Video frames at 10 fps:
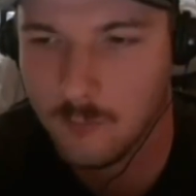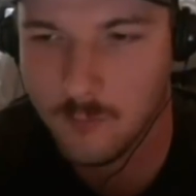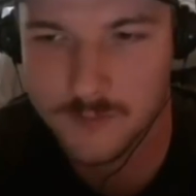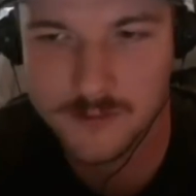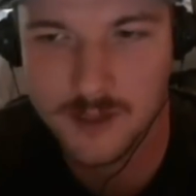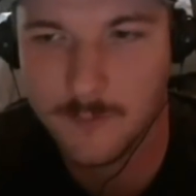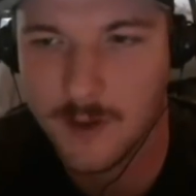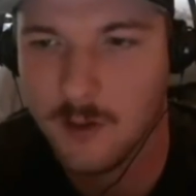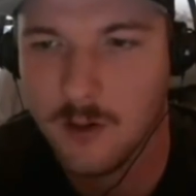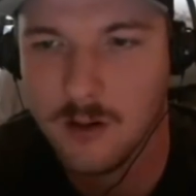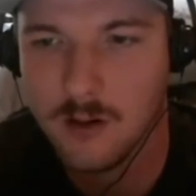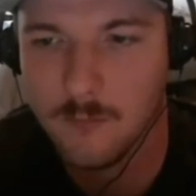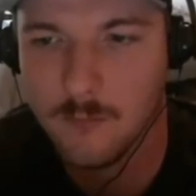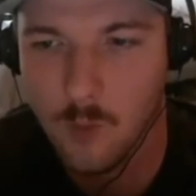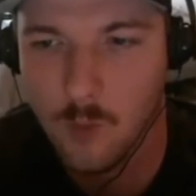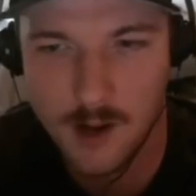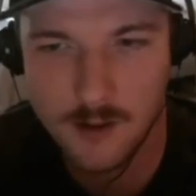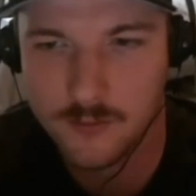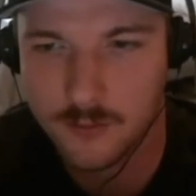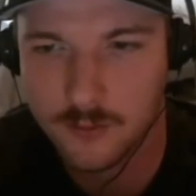Was it done by
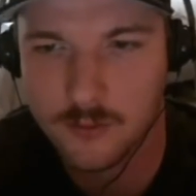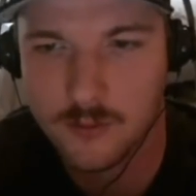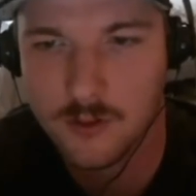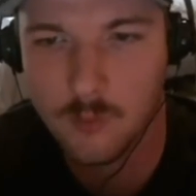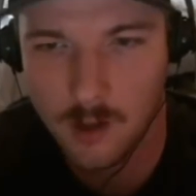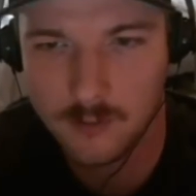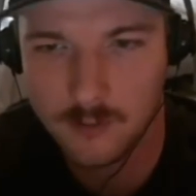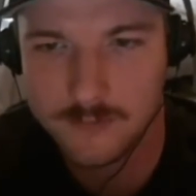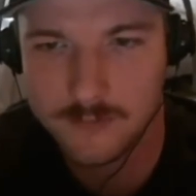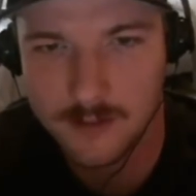wires or wireless